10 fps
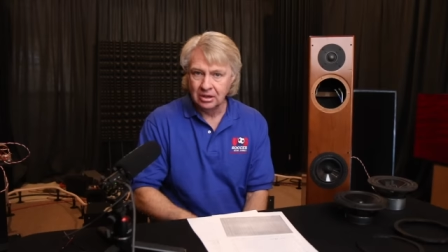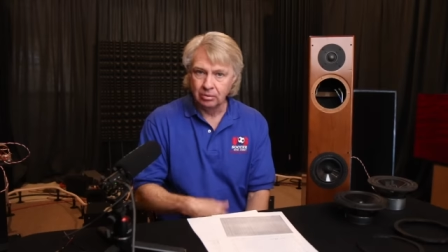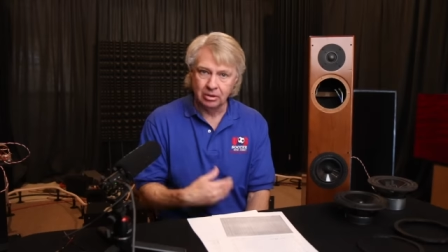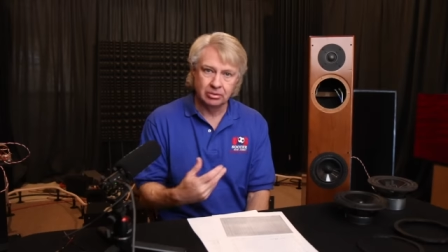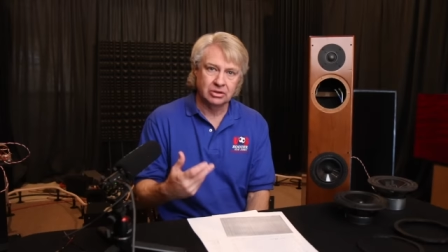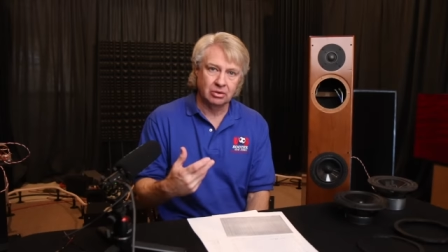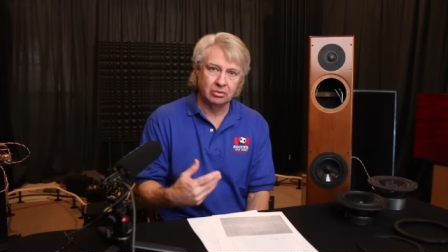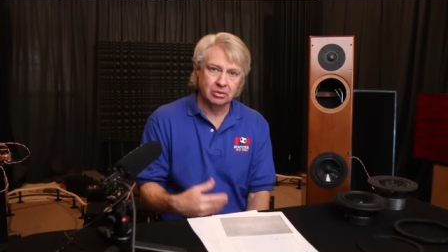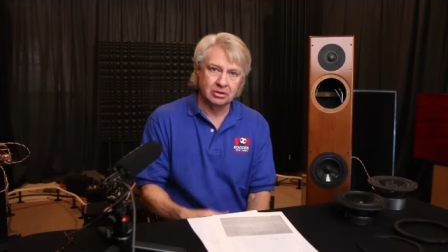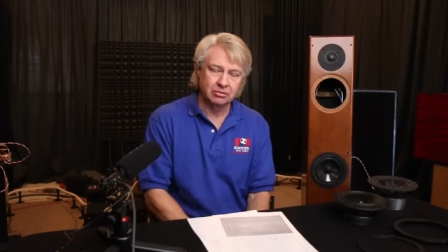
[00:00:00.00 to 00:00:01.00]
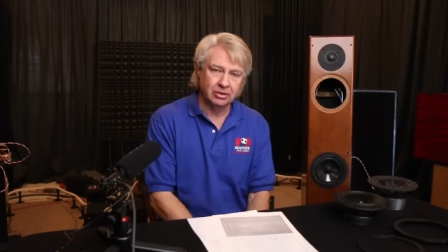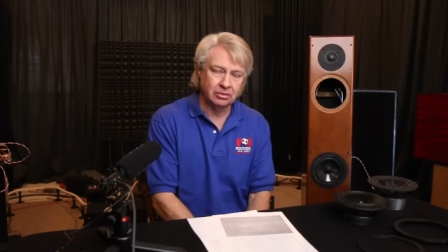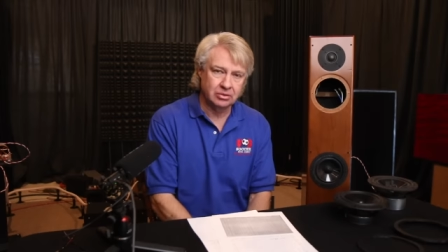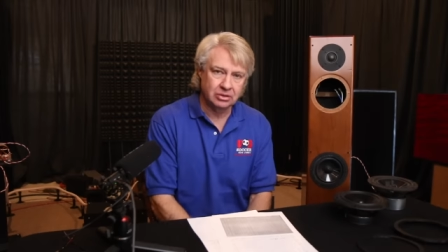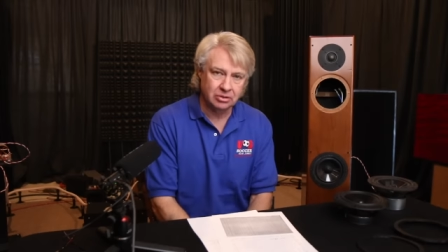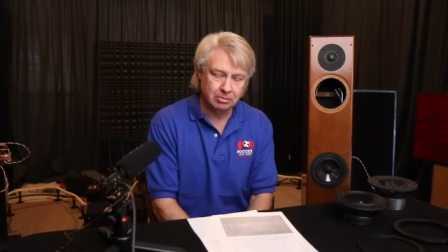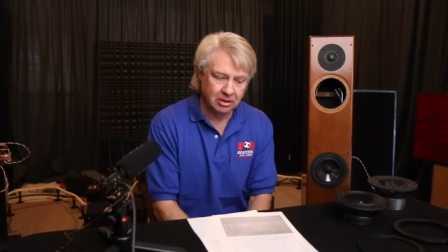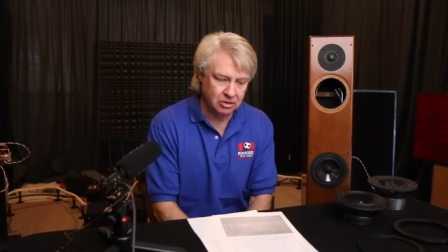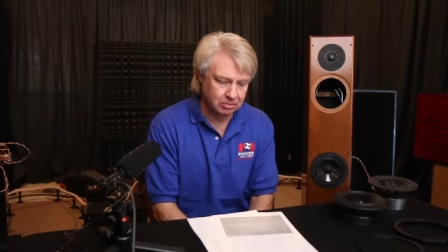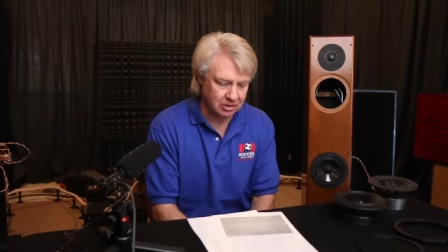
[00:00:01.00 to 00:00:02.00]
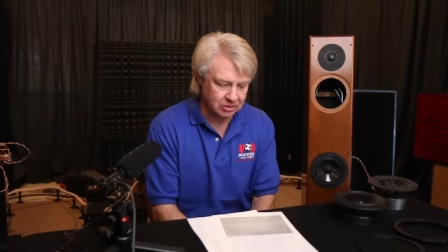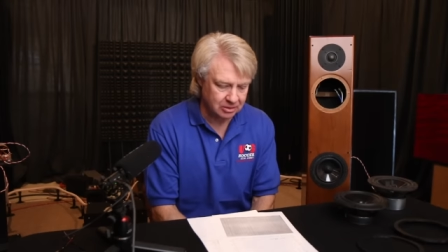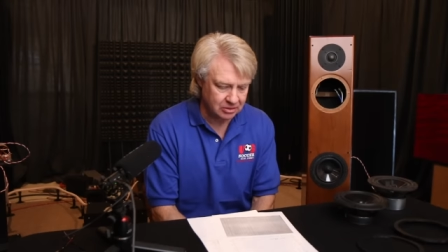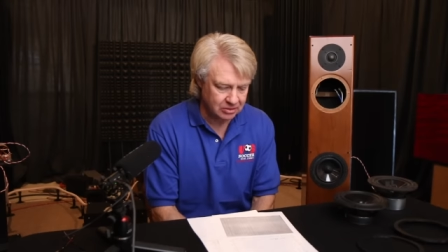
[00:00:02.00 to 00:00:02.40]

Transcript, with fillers: we were showing with the frequency response measurements.